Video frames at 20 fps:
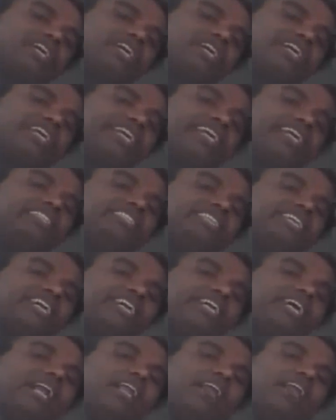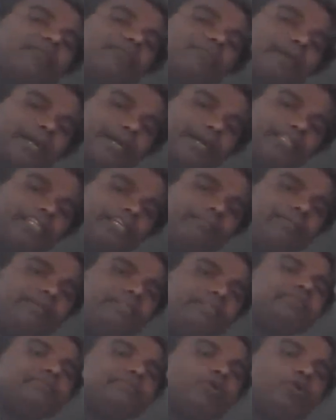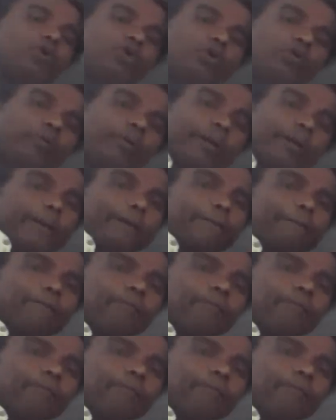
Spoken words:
contains red colored blood. That means hemoglobin.